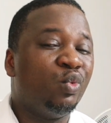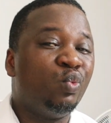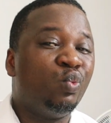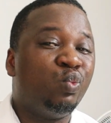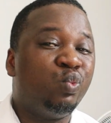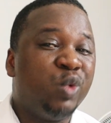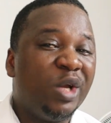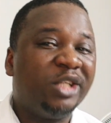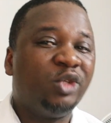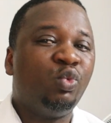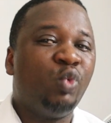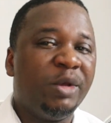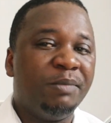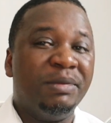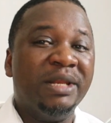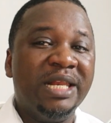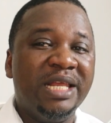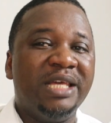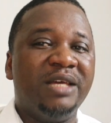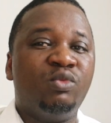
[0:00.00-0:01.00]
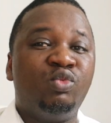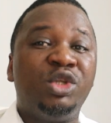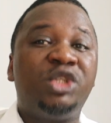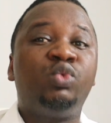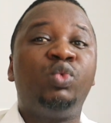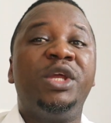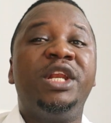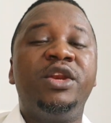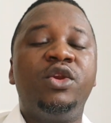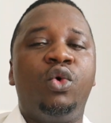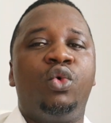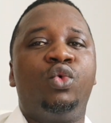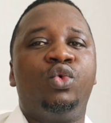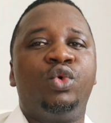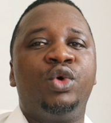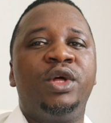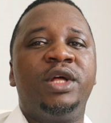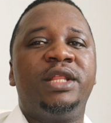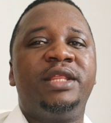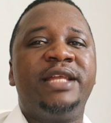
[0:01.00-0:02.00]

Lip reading: which we believe, which we know,